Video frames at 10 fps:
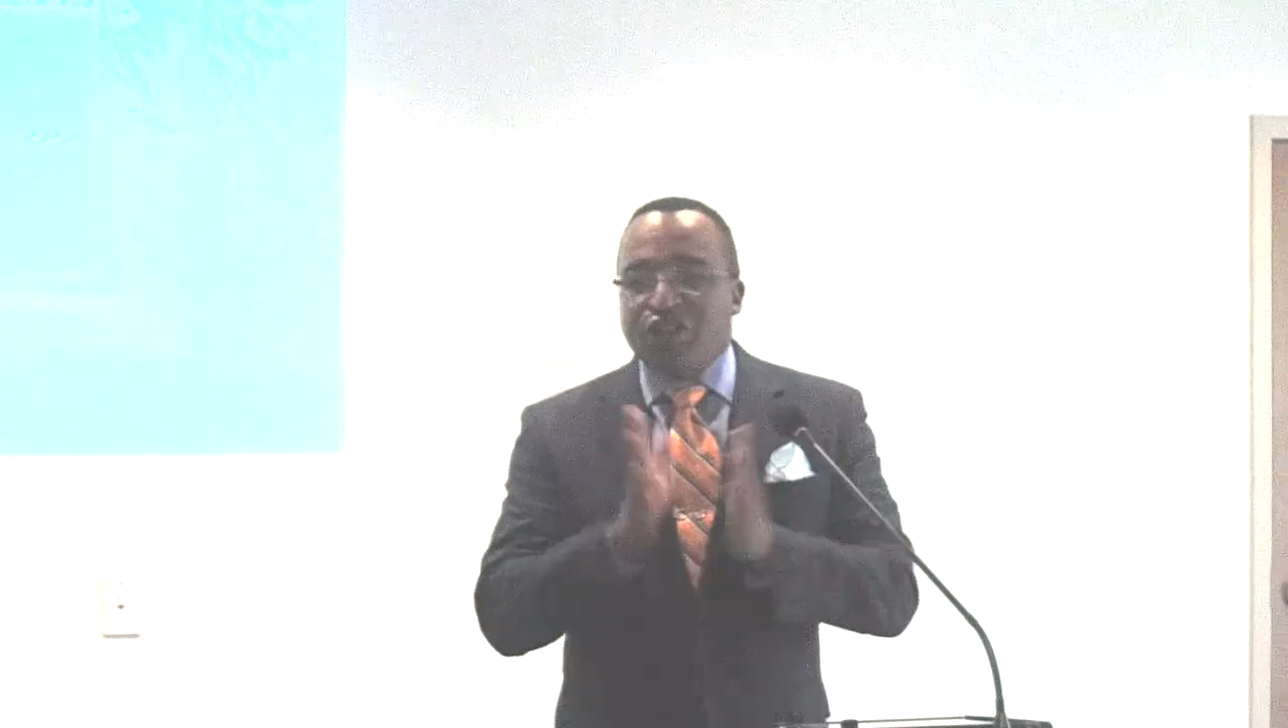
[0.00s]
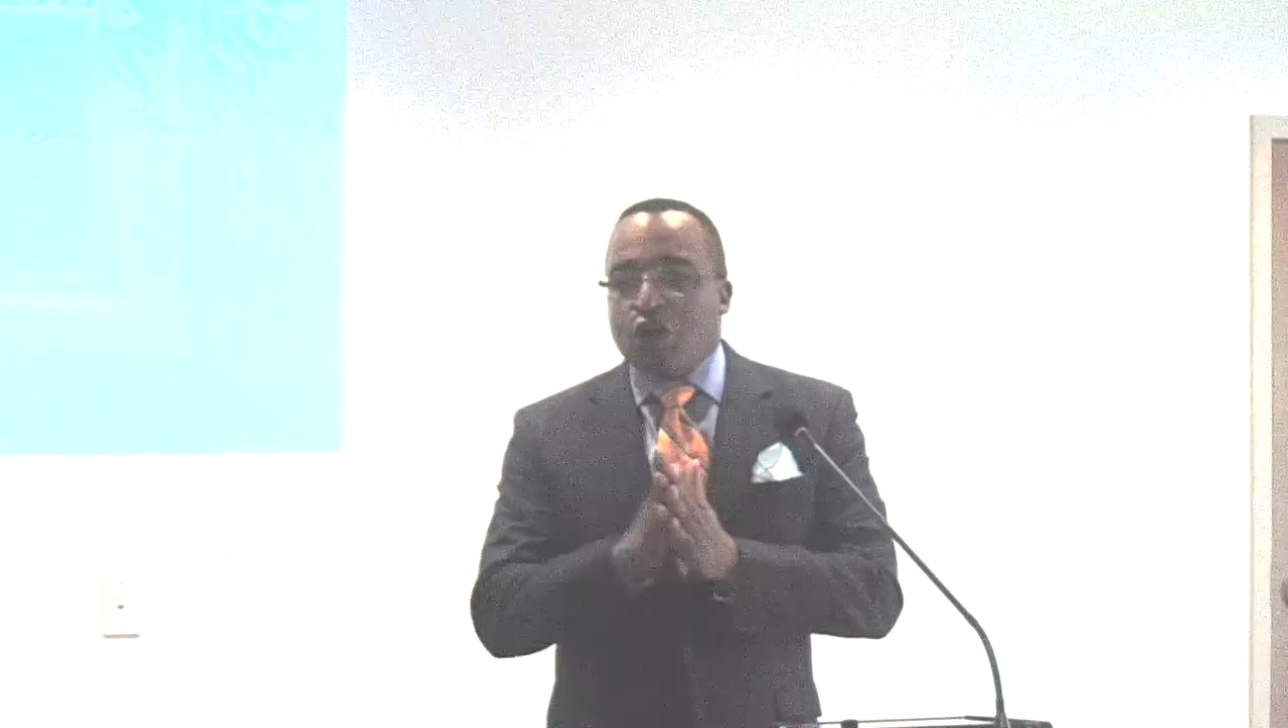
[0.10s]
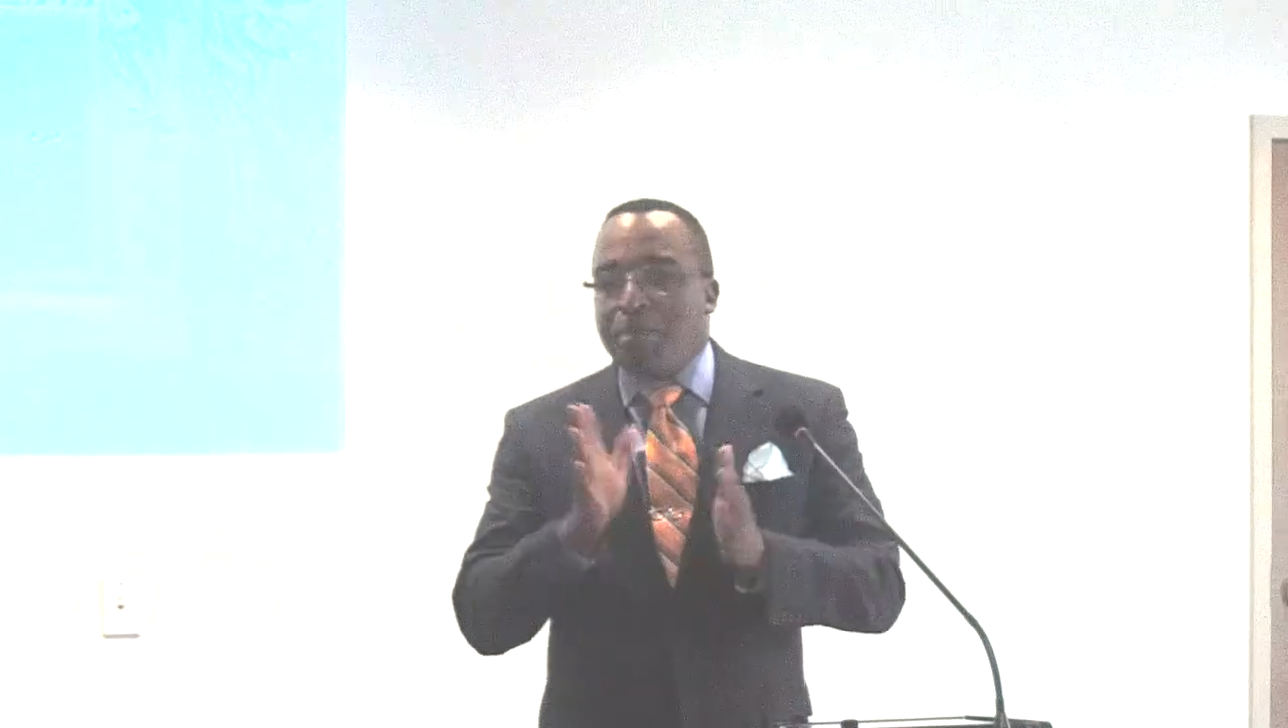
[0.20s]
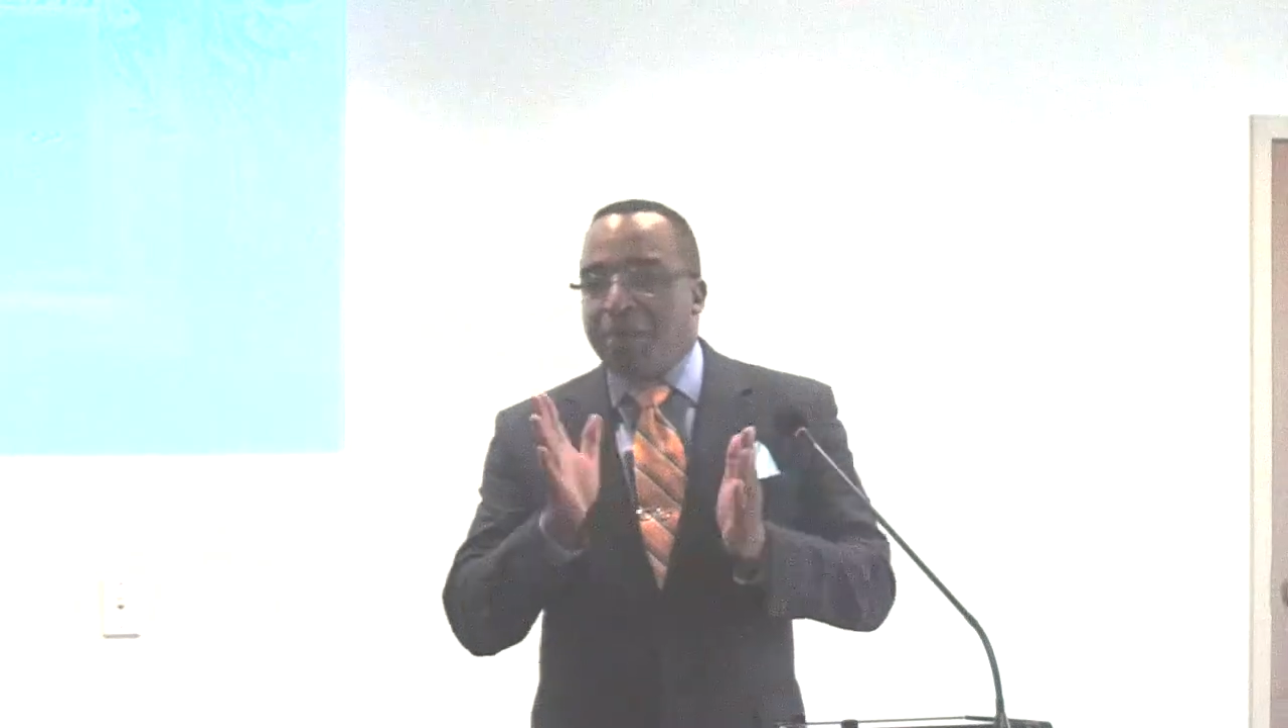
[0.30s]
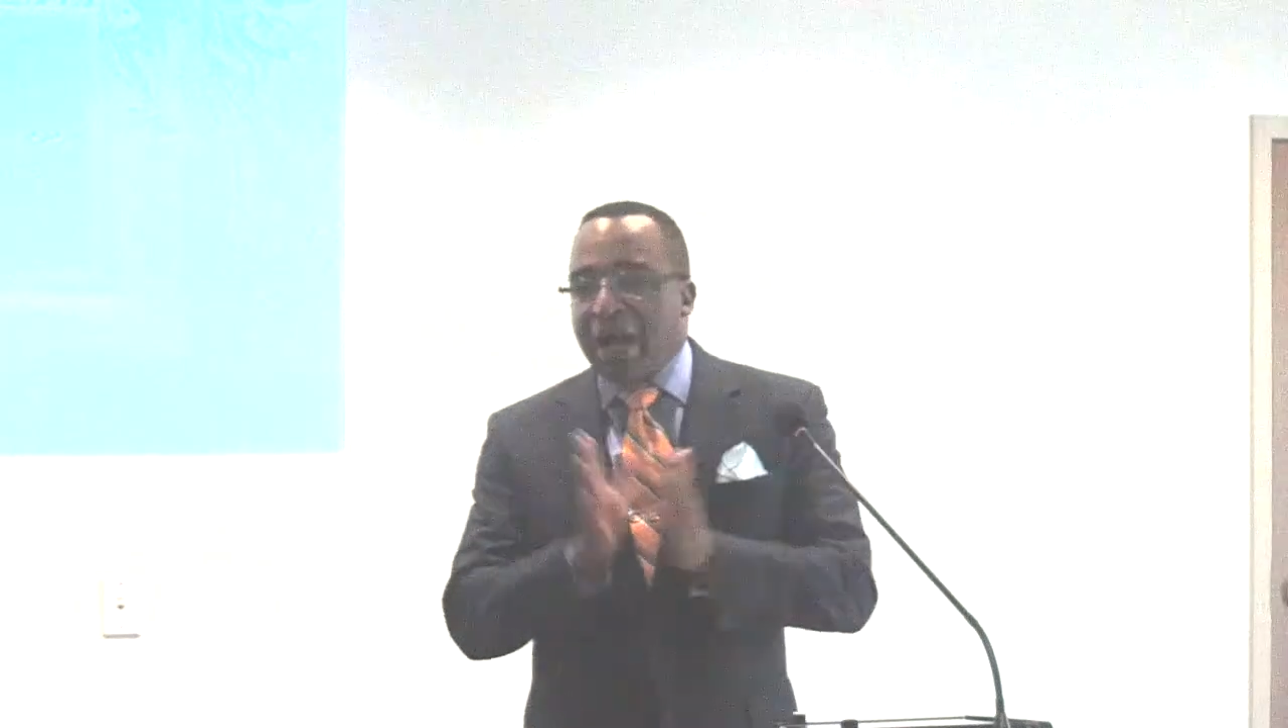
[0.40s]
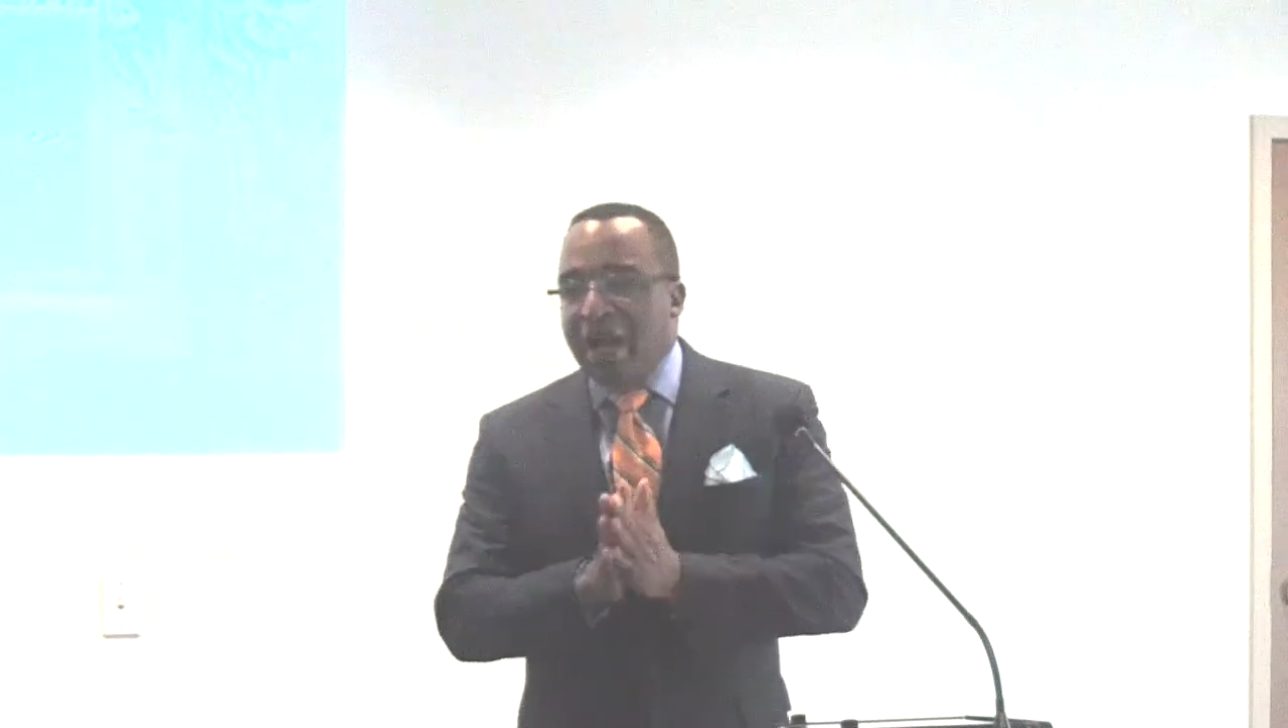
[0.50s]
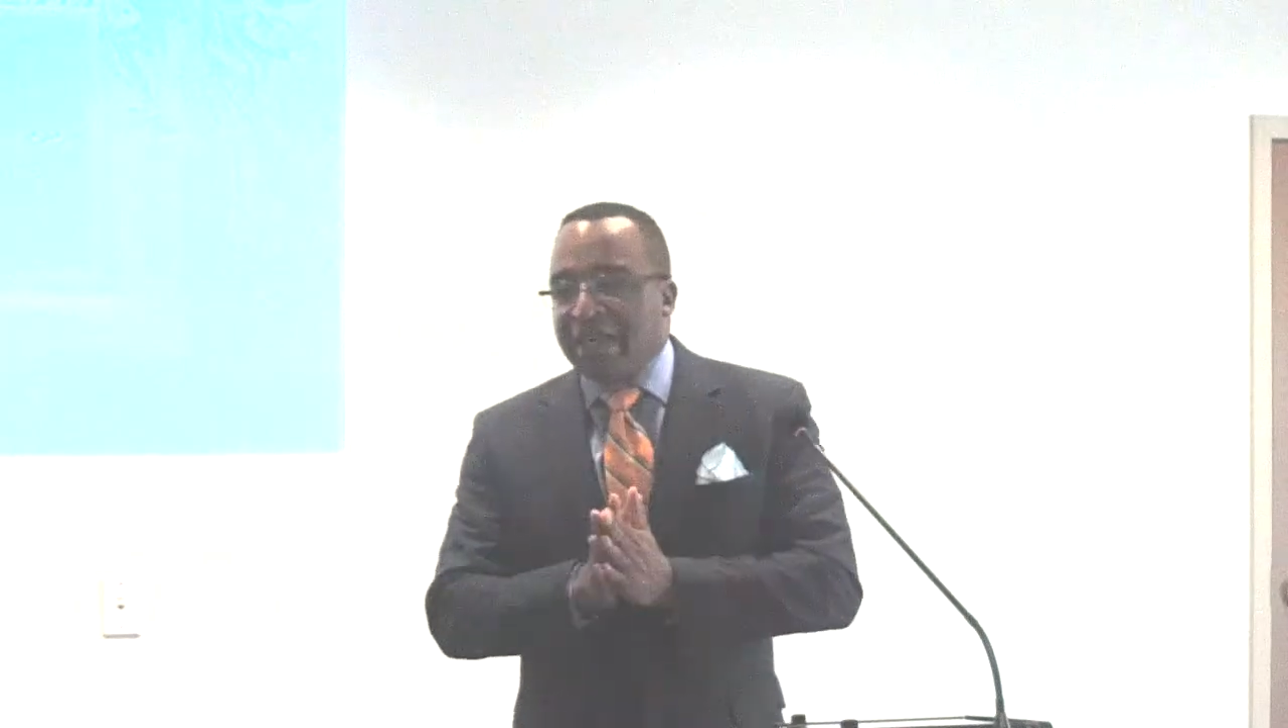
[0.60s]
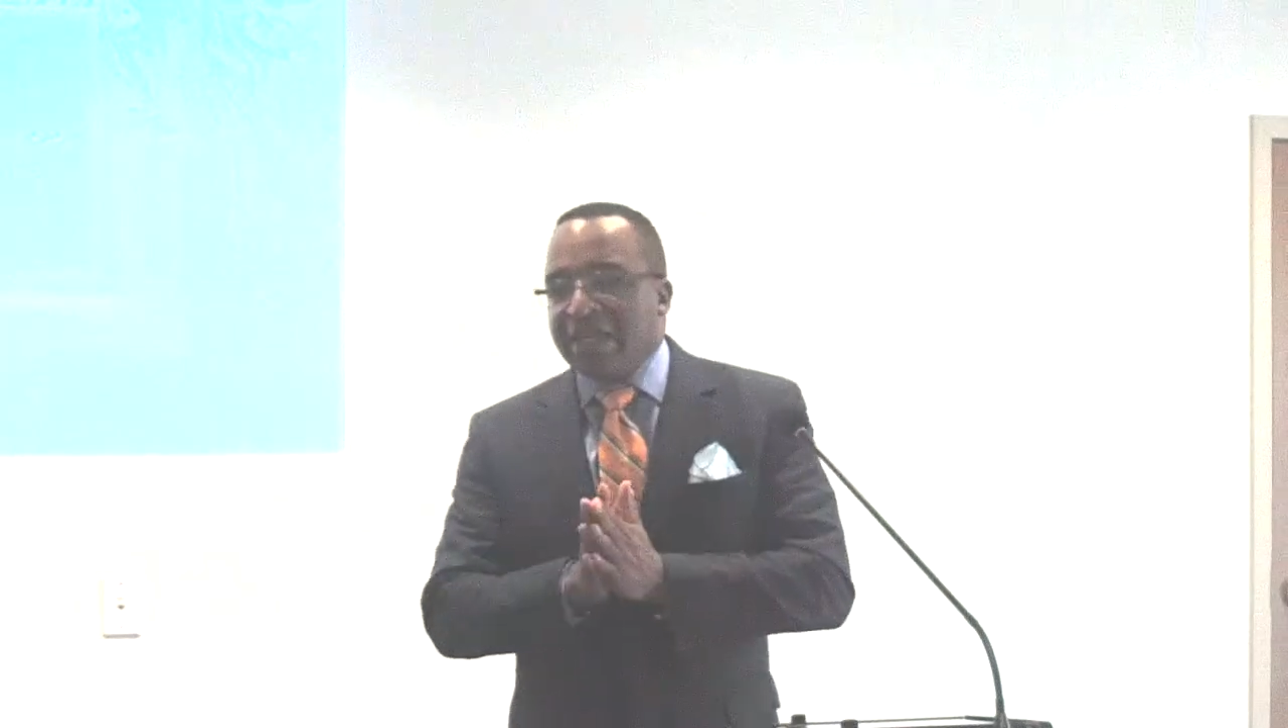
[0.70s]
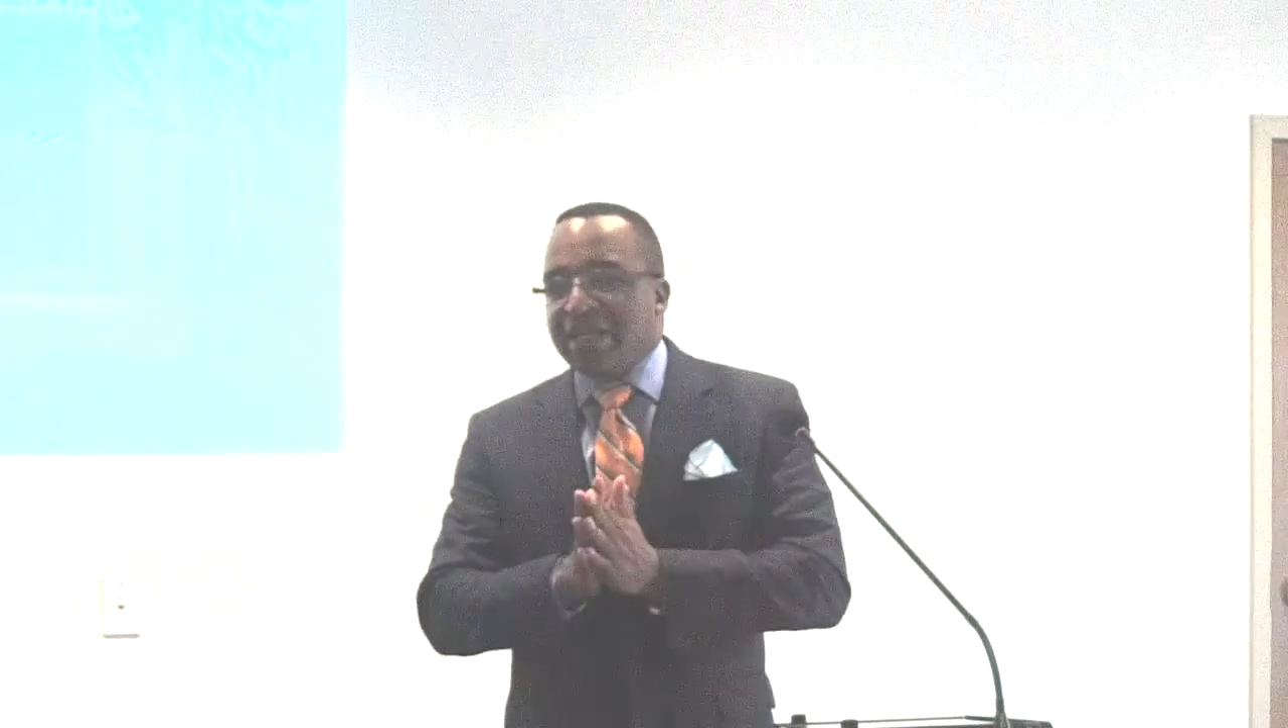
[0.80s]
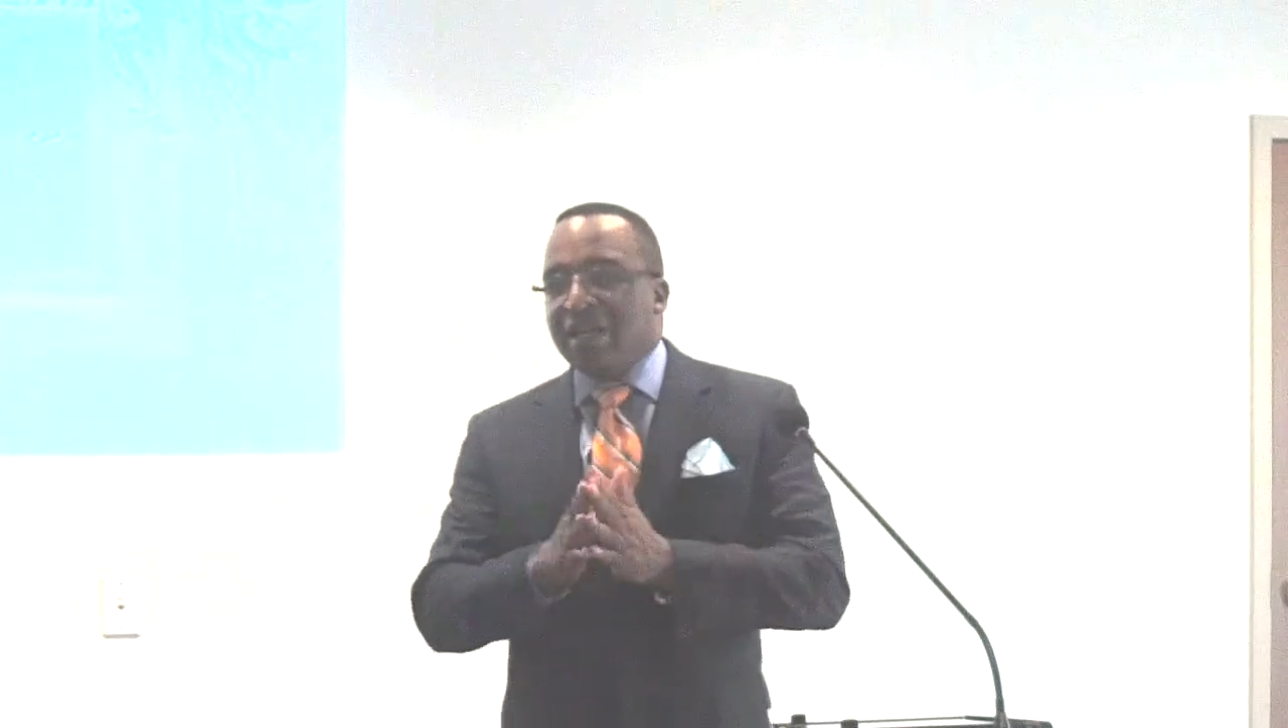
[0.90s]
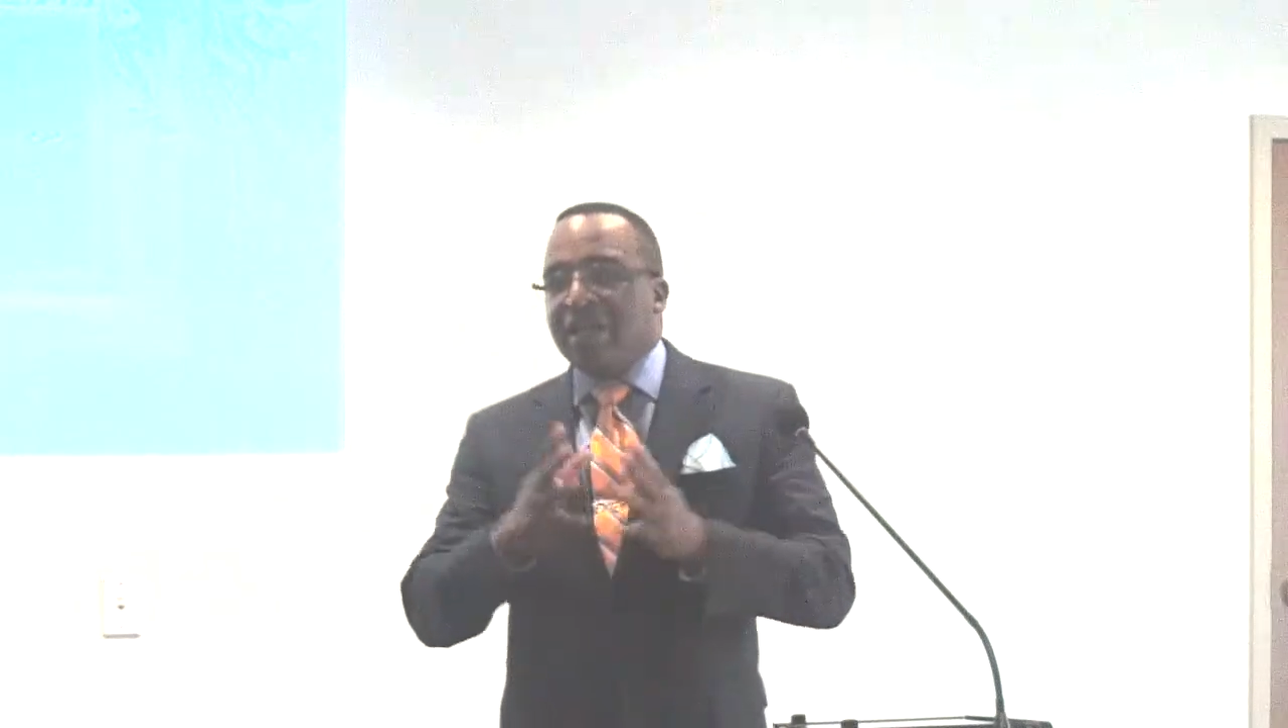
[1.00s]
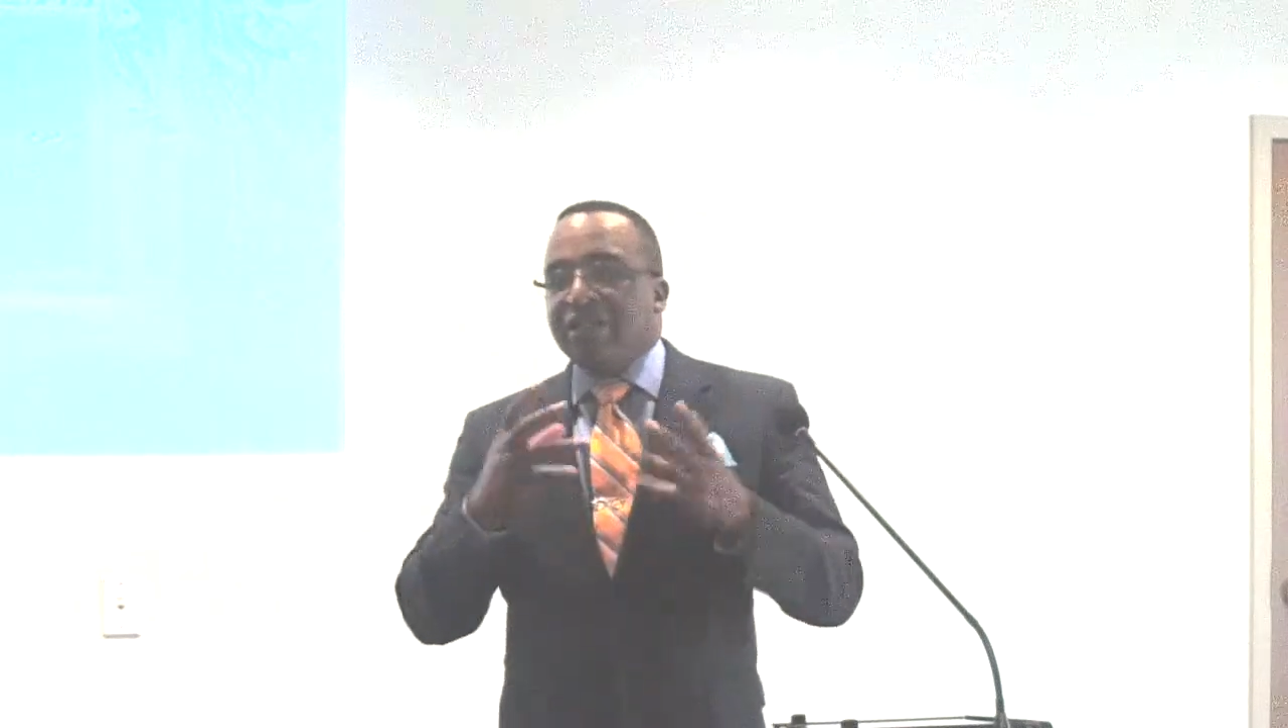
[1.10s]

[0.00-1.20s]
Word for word: your body